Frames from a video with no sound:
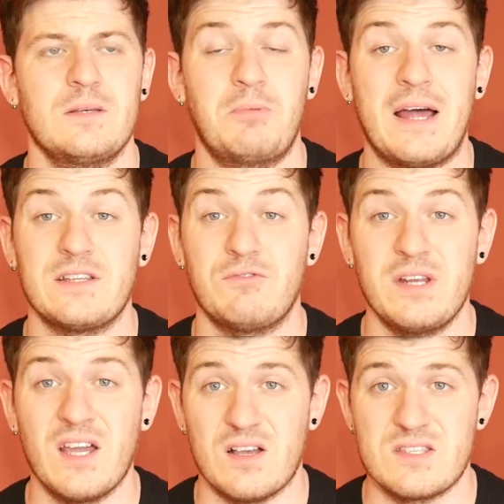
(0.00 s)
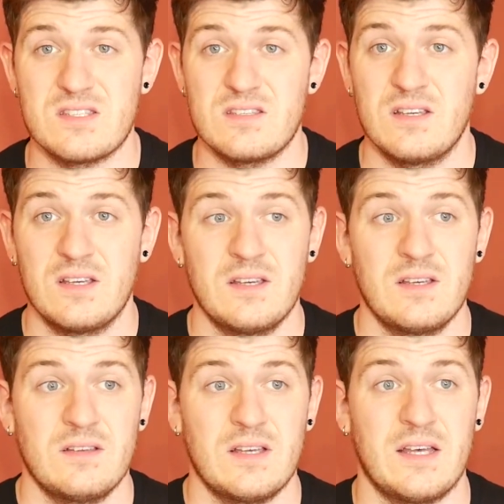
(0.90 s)
Brandon Rios
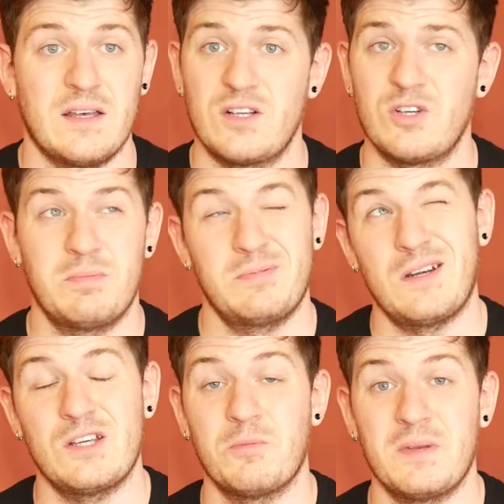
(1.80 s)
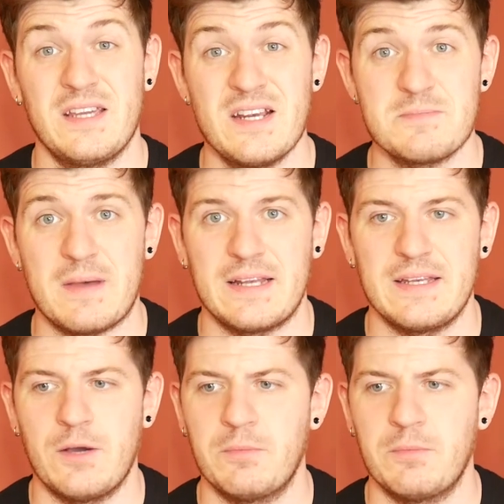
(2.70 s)
probably a couple of years back now.